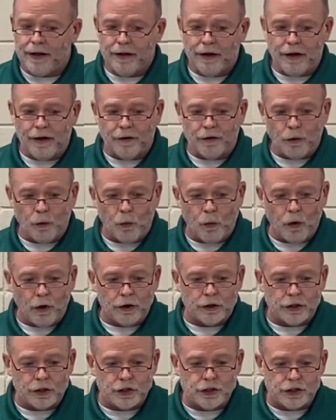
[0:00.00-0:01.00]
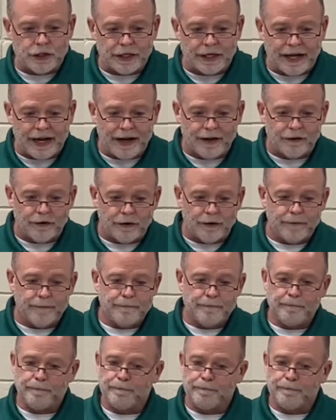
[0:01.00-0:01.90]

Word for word: uh, the workers together